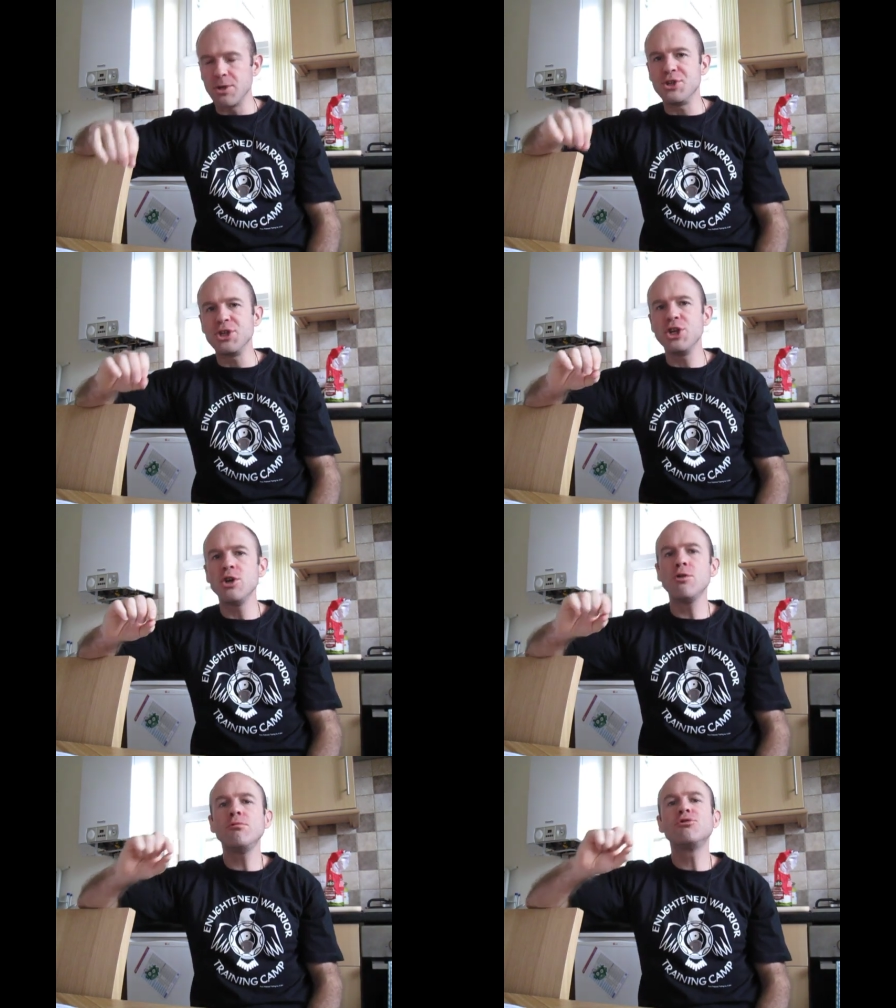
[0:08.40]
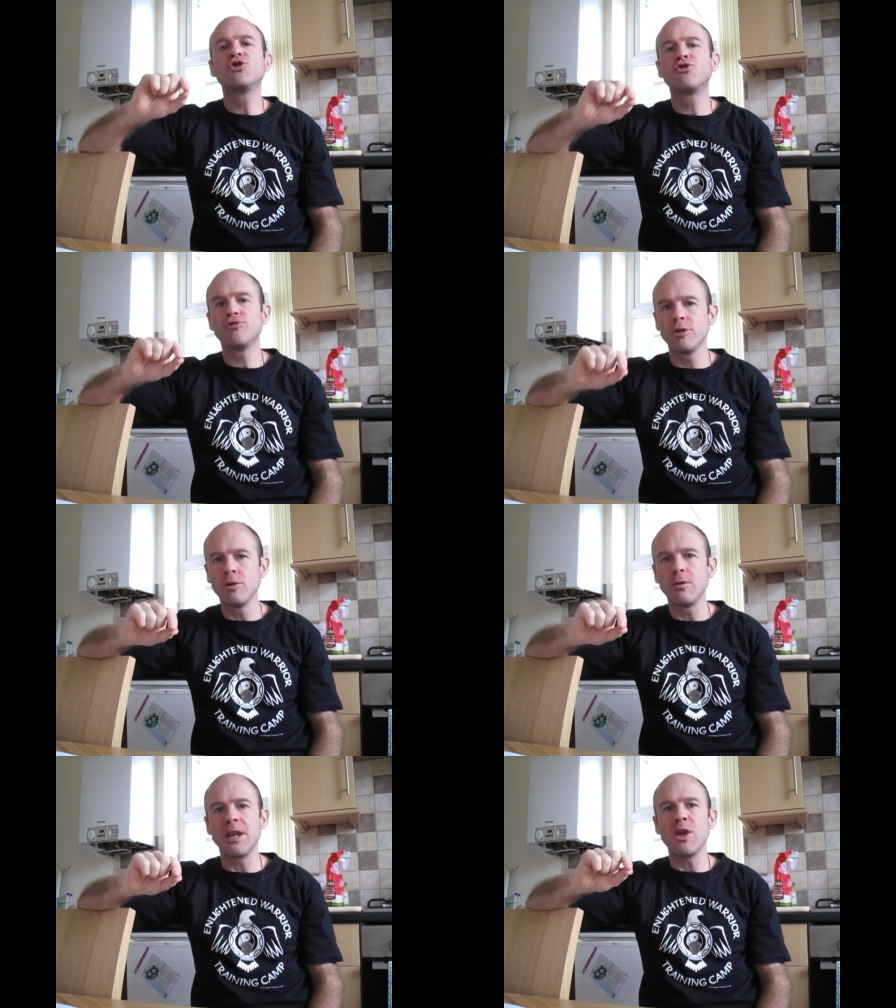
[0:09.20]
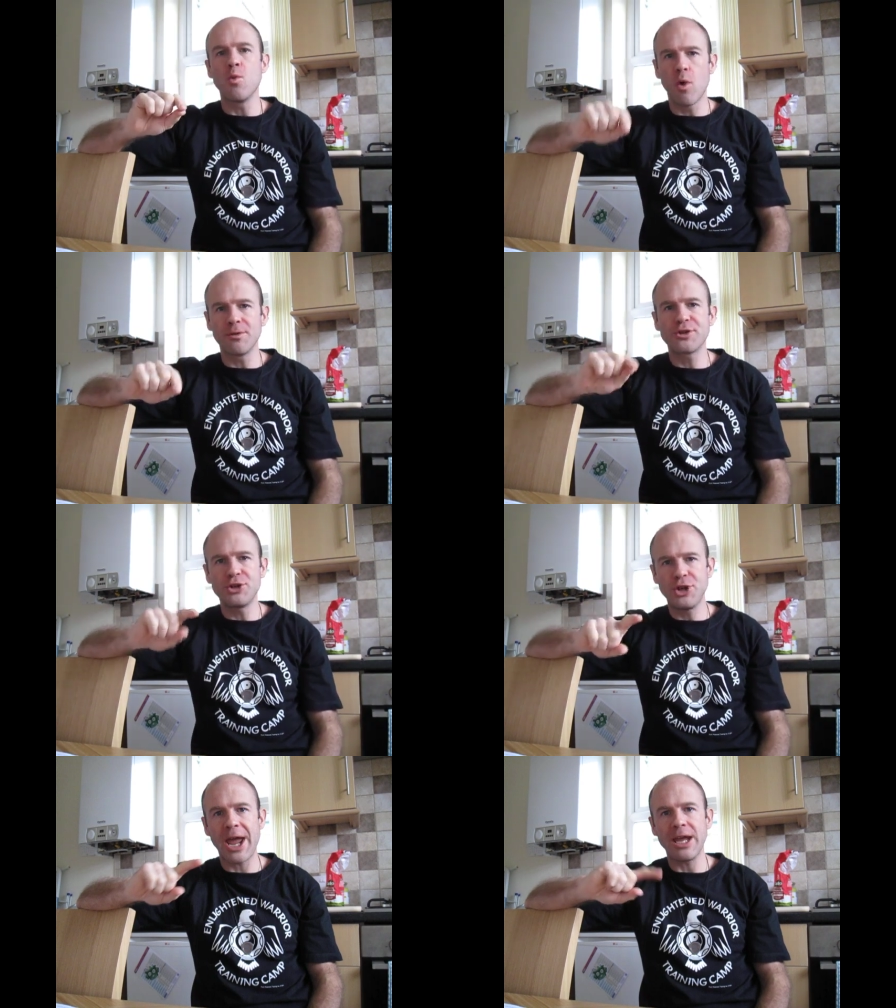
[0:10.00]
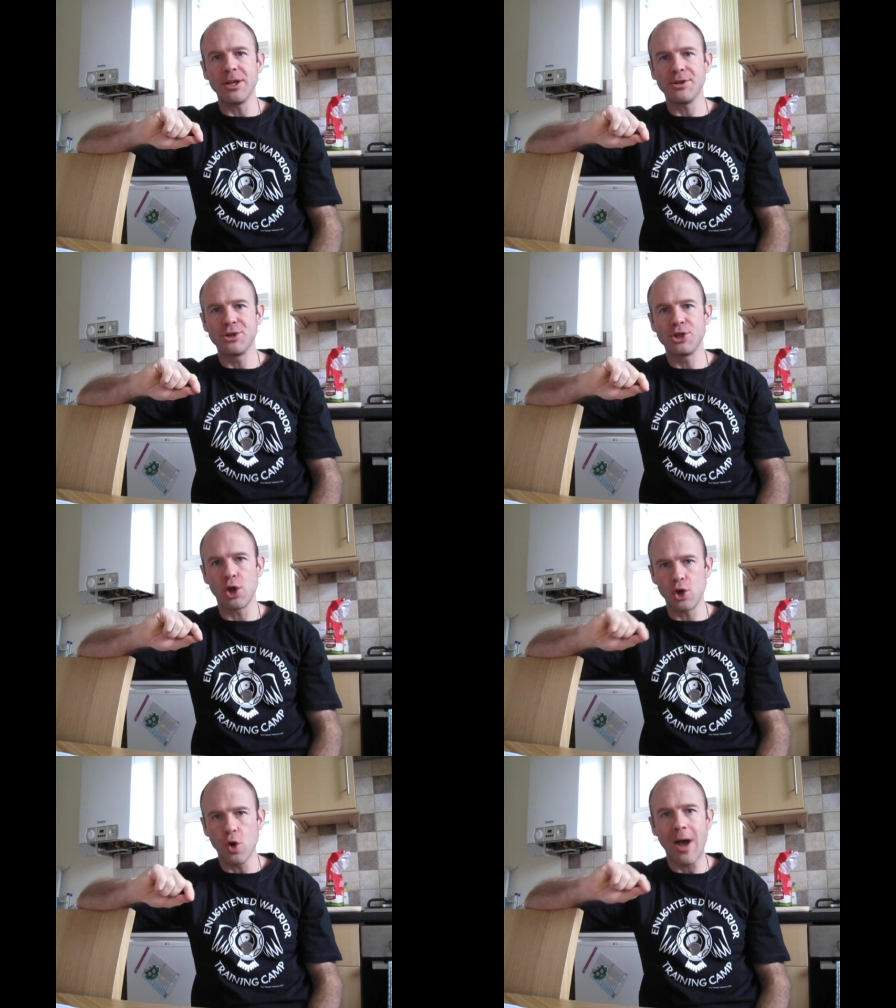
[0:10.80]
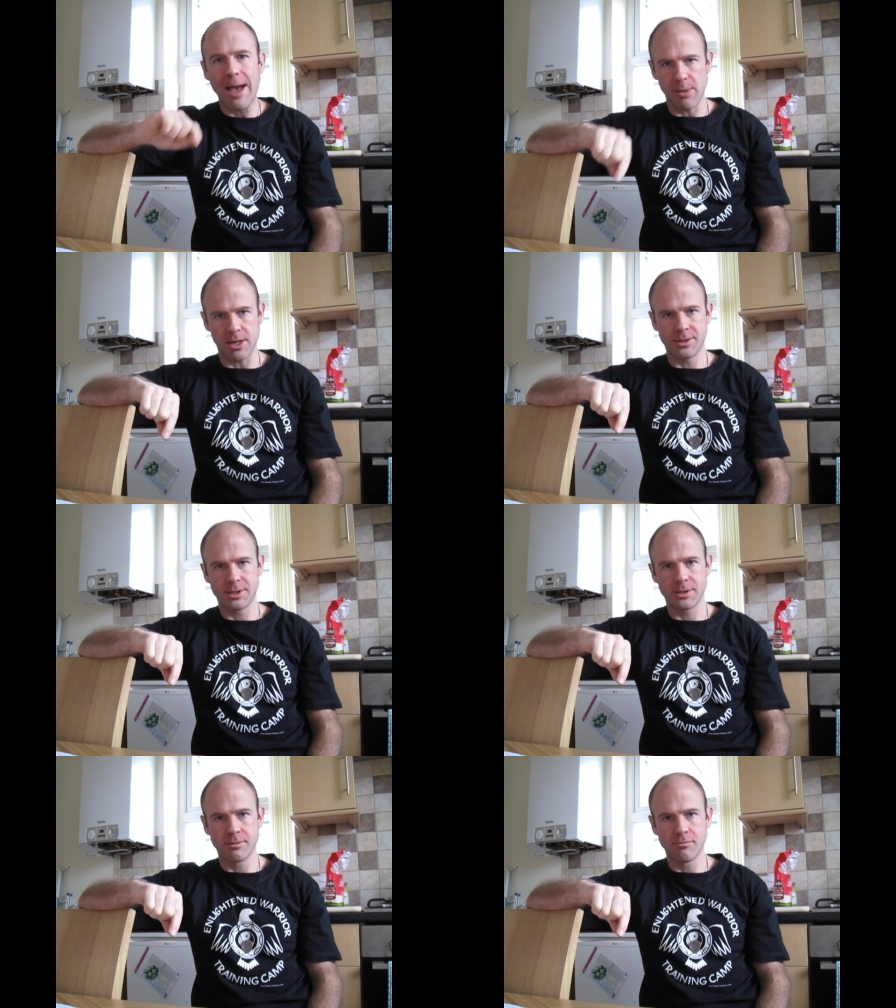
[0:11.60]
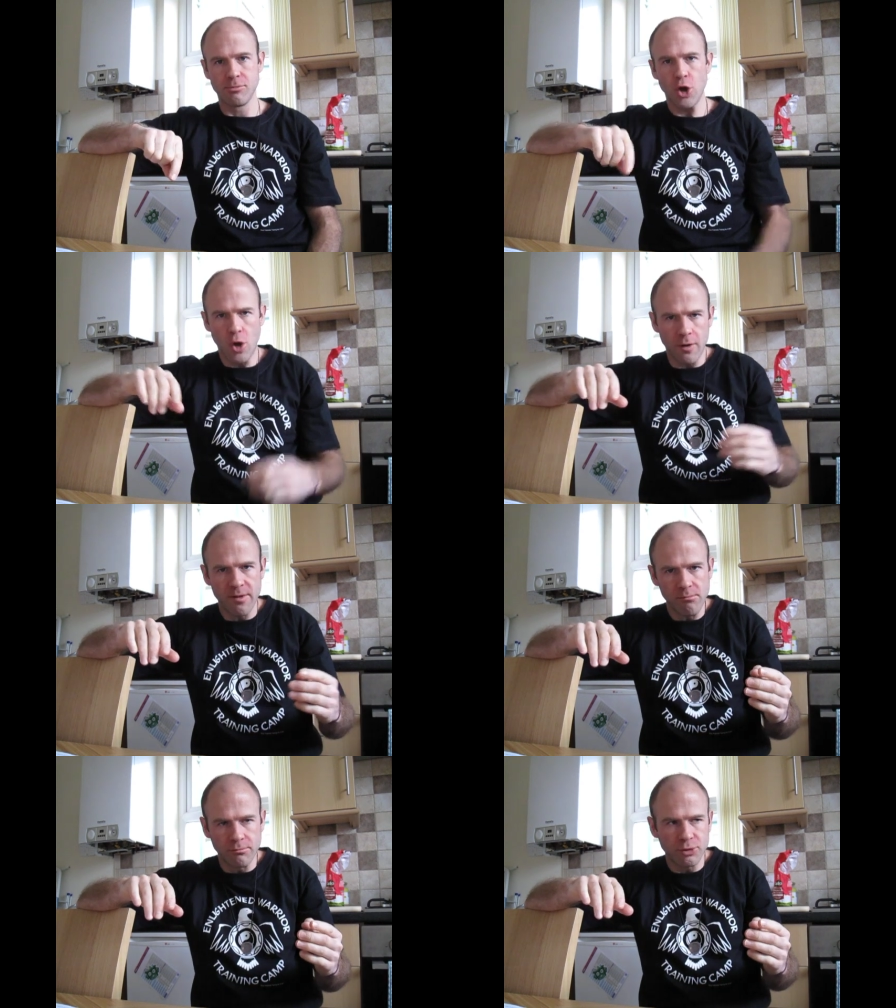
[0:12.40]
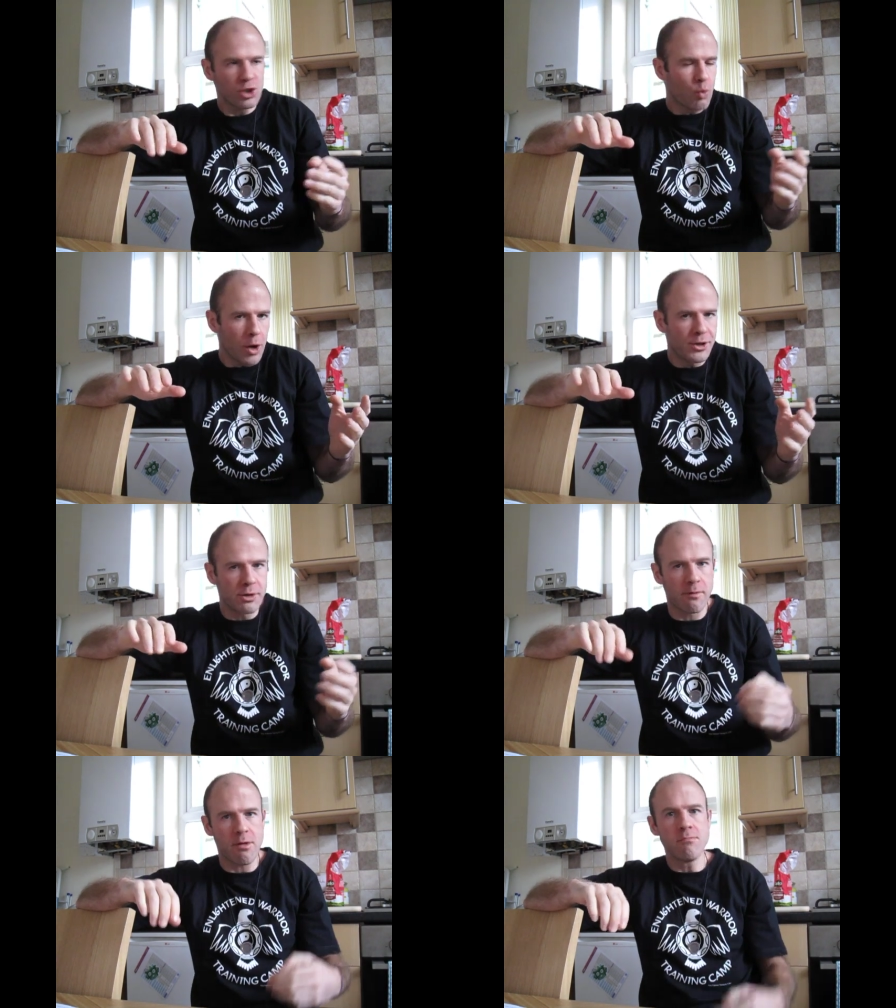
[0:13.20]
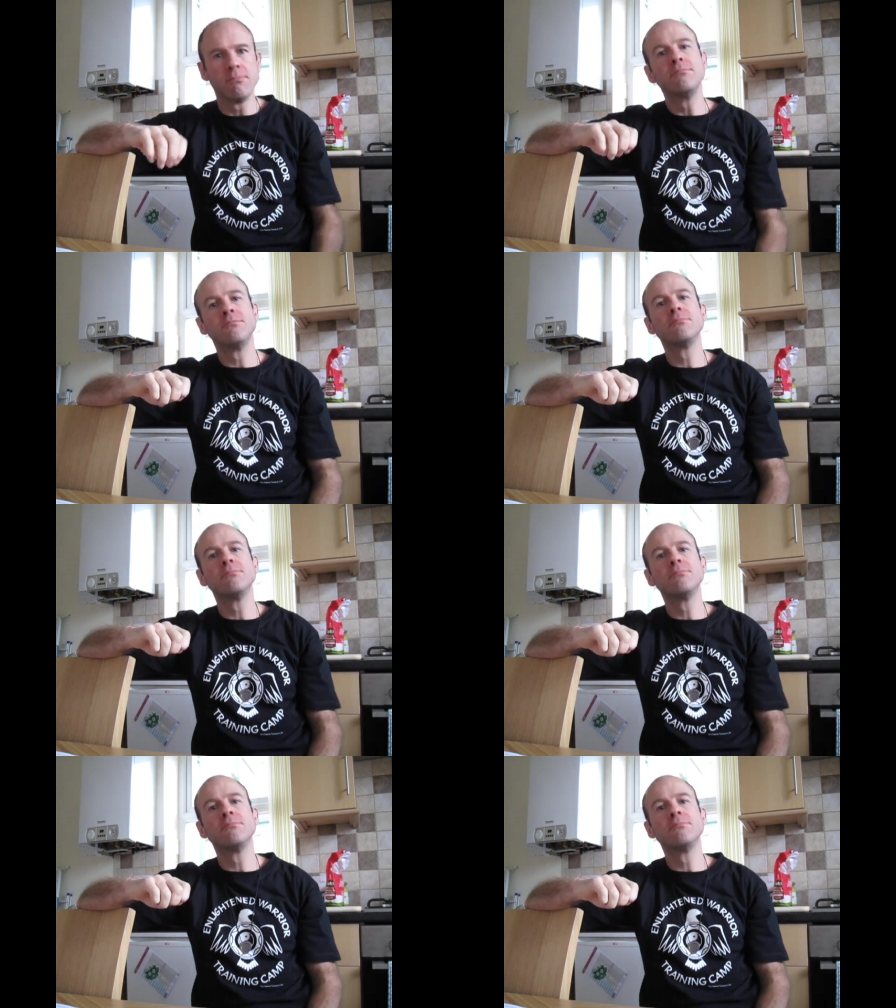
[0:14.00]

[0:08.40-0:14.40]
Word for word: Do you truly want to change your habits? Not all of them, just one or two of them.